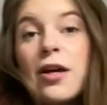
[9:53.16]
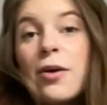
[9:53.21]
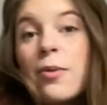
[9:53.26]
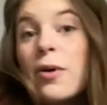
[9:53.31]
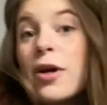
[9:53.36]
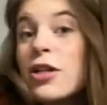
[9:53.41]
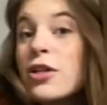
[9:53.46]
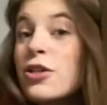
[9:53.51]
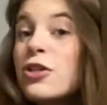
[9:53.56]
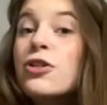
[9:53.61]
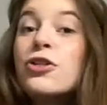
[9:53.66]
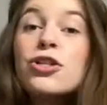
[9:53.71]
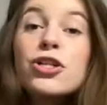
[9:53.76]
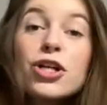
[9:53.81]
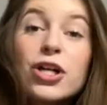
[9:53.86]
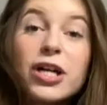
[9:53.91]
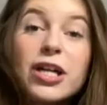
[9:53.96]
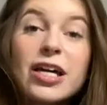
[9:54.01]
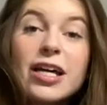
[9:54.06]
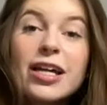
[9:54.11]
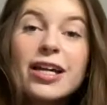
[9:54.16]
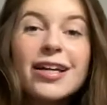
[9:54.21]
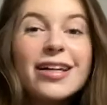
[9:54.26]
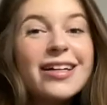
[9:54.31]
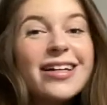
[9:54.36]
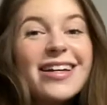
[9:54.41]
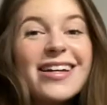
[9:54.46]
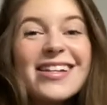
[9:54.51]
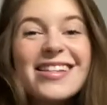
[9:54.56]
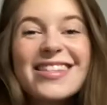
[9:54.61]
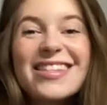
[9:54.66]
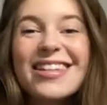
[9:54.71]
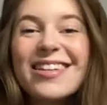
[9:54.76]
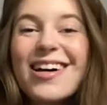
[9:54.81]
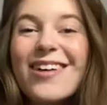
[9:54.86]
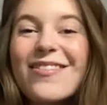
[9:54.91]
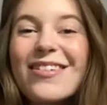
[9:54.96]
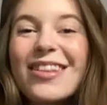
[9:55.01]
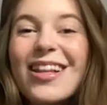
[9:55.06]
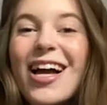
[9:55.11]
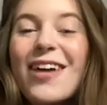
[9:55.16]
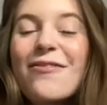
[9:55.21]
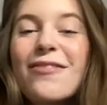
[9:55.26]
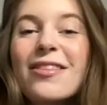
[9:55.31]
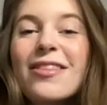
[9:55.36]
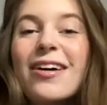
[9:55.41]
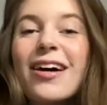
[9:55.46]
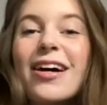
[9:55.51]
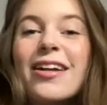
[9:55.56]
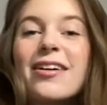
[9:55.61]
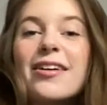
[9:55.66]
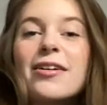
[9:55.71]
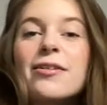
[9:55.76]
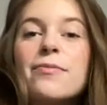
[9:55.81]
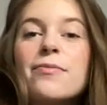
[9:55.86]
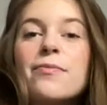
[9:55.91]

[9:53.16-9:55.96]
which you should, it's Loving Life with Lina.